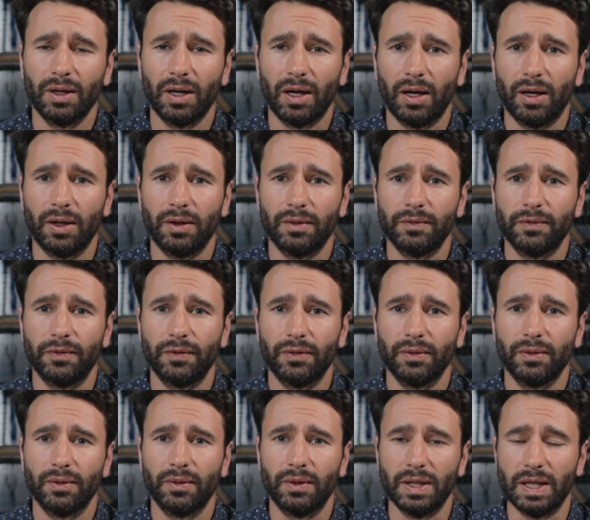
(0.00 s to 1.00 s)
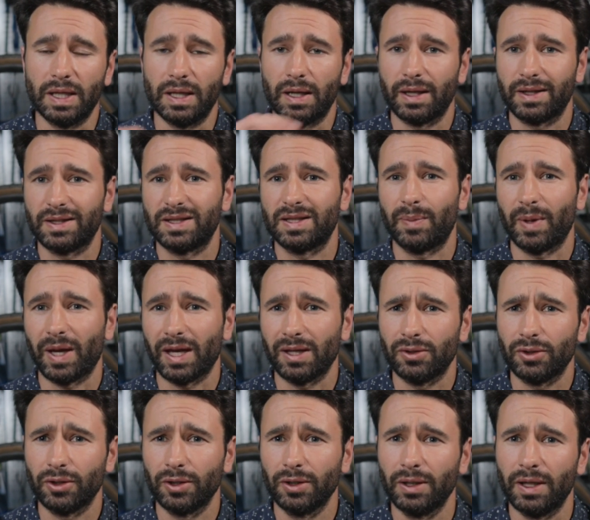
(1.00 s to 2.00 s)
of the
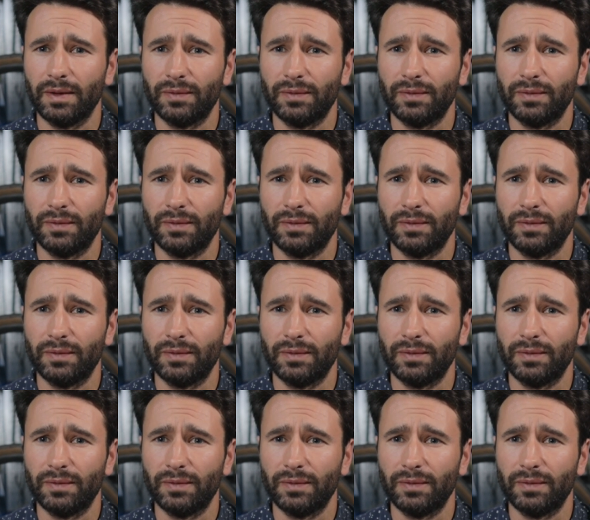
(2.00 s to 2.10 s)
expander,